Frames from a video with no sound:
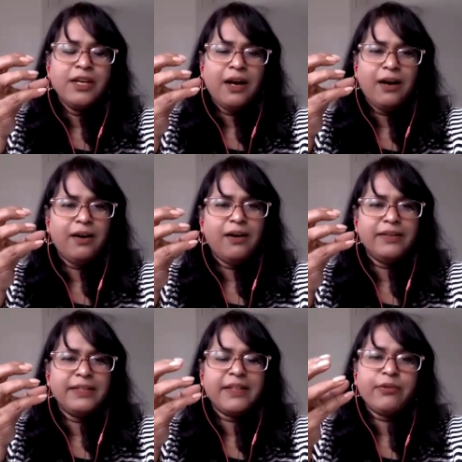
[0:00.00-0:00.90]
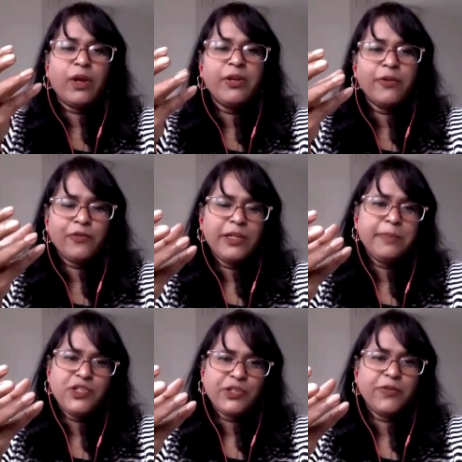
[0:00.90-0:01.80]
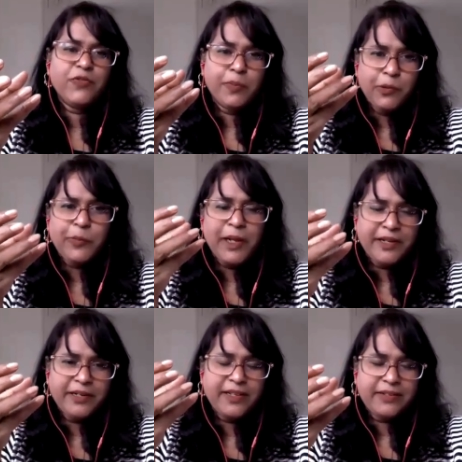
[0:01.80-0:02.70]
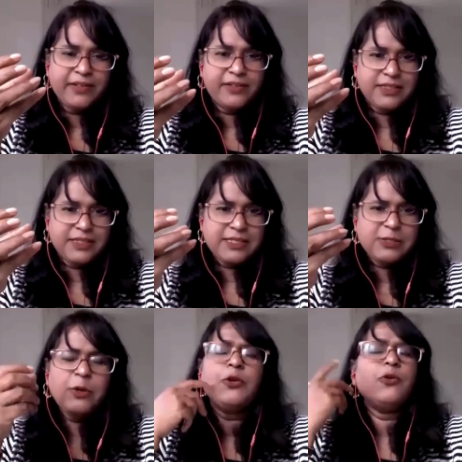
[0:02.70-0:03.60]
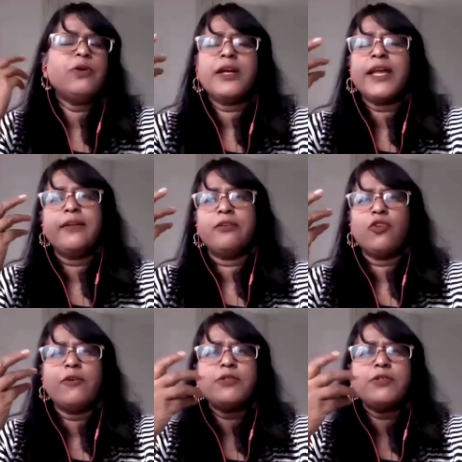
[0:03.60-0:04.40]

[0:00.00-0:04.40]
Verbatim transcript: uh, right. in that wonderful imagery of the blue planet that Earth is. So, you know, again, so I